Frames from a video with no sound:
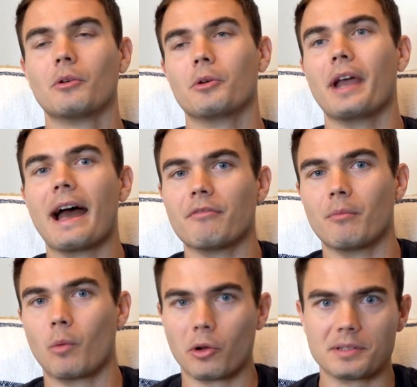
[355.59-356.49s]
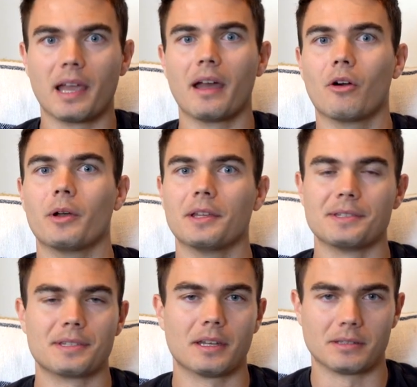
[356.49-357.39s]
where you have more
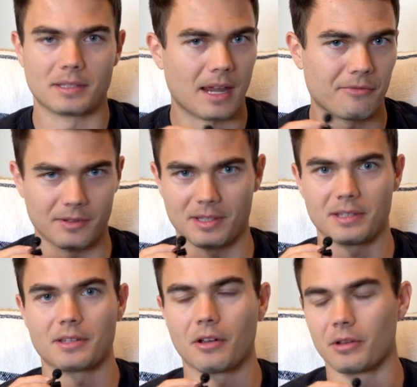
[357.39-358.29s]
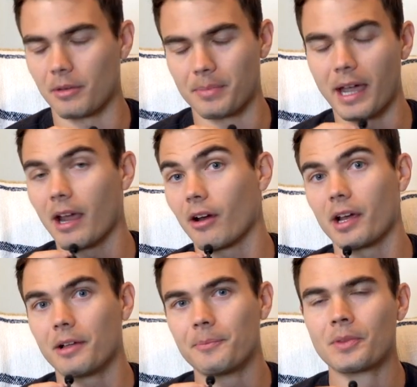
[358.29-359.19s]
tailwinds than San Francisco and the Bay
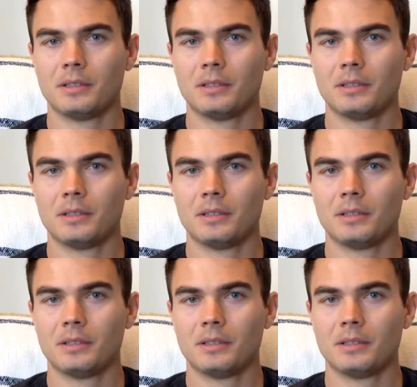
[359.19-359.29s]
Area.